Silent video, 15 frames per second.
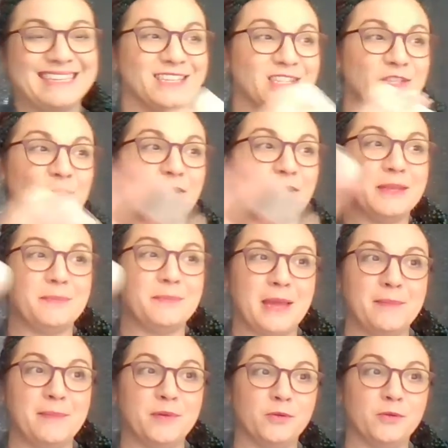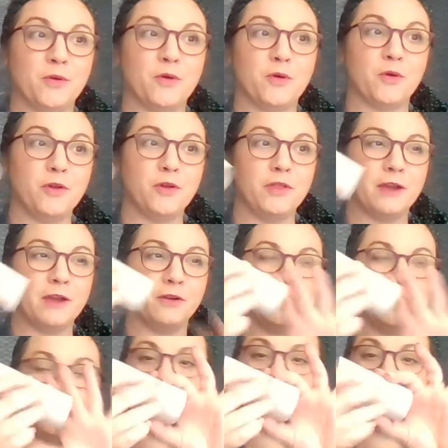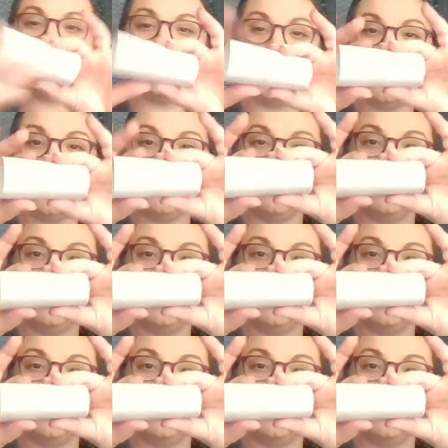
toilet paper roll that are a little bit more